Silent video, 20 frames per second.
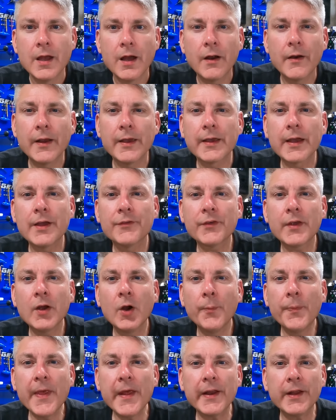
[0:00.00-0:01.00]
All right, guys, I
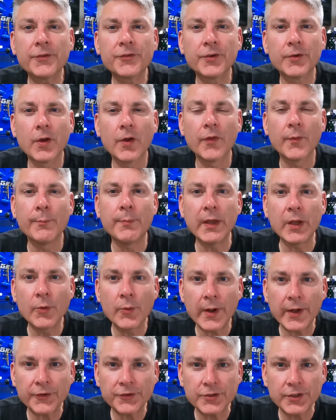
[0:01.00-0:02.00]
hope that answered all the big
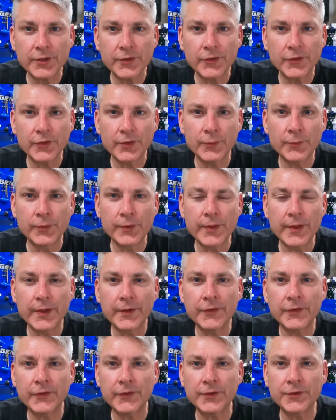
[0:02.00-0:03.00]
questions for
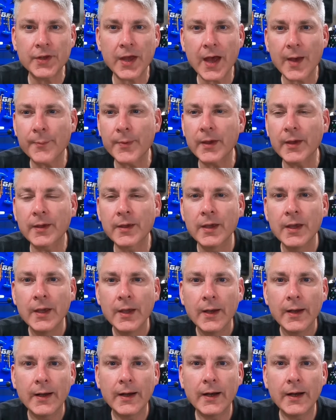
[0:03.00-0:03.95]
this topic.